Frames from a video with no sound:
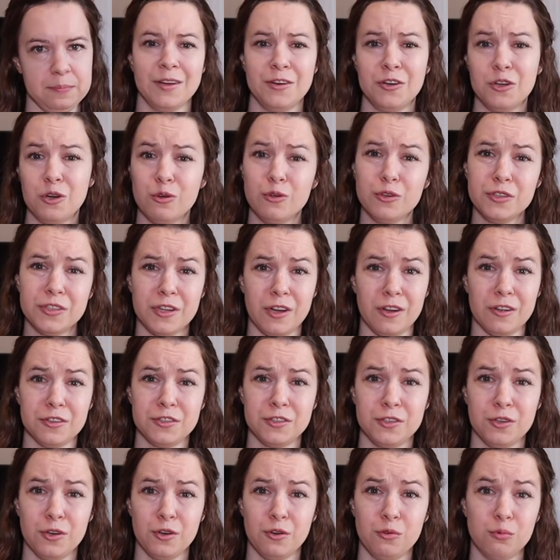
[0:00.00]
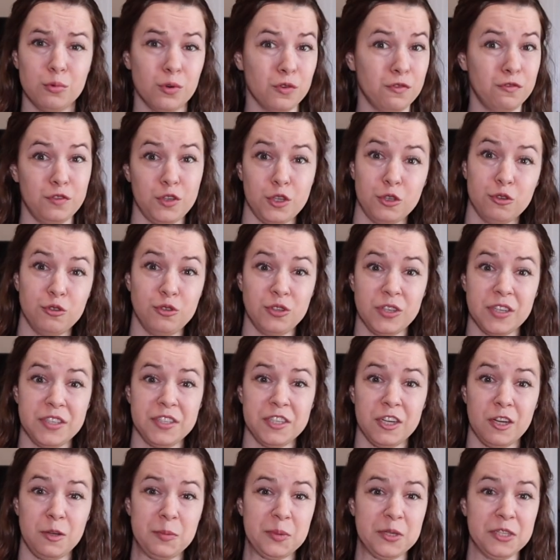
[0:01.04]
Knowles also refused to
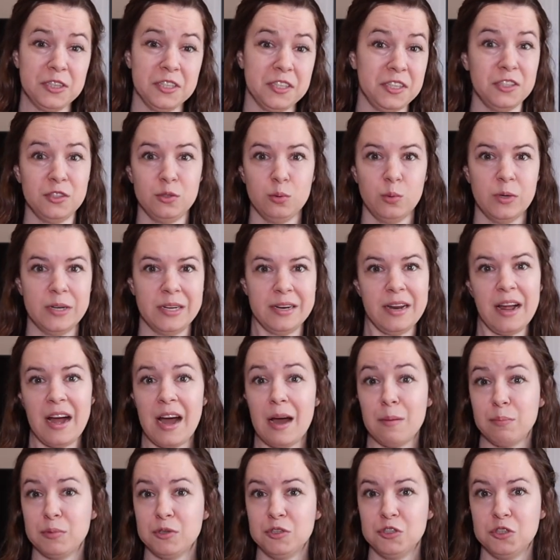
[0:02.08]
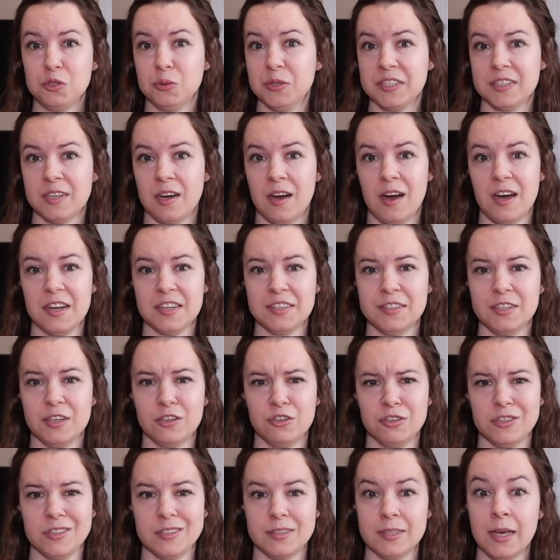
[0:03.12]
tell police what had happened to his
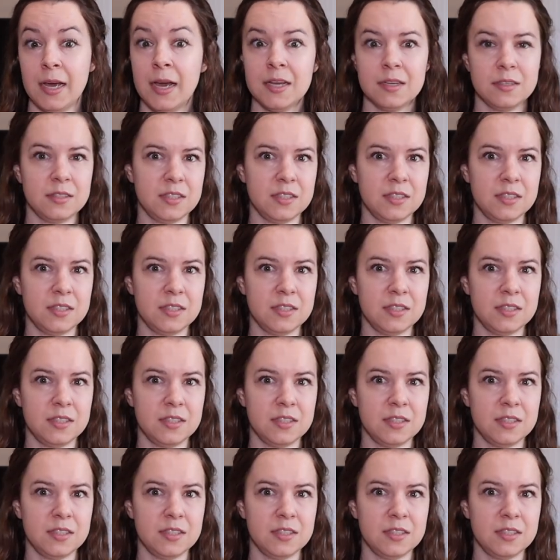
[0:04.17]
hostages,